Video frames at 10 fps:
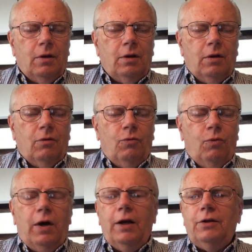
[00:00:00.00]
Now,
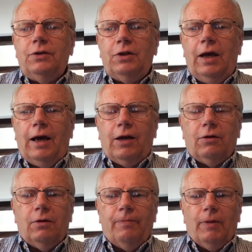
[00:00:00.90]
why is that?
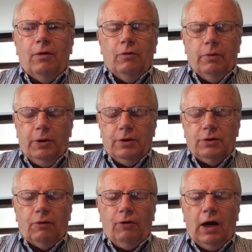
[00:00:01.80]
Well,
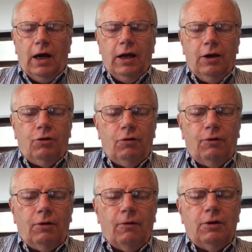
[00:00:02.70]
because if I
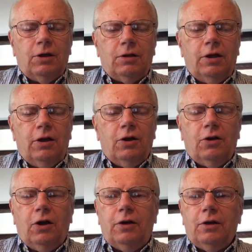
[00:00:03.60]
could declare
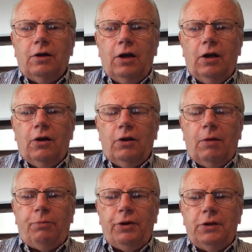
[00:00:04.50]
God an error,
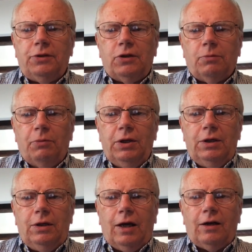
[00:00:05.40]
that places
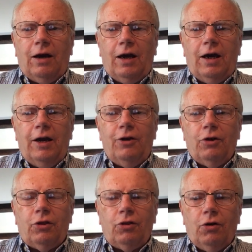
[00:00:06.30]
me at a higher
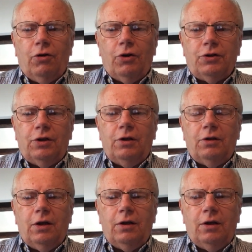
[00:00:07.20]
authority
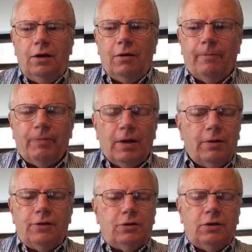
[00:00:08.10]
than Him.
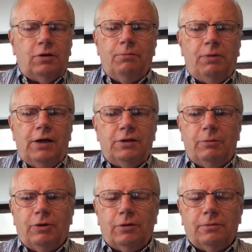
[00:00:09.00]
That's just
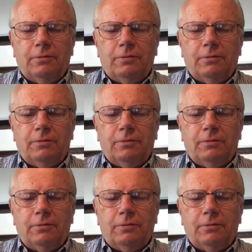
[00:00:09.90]
impossible.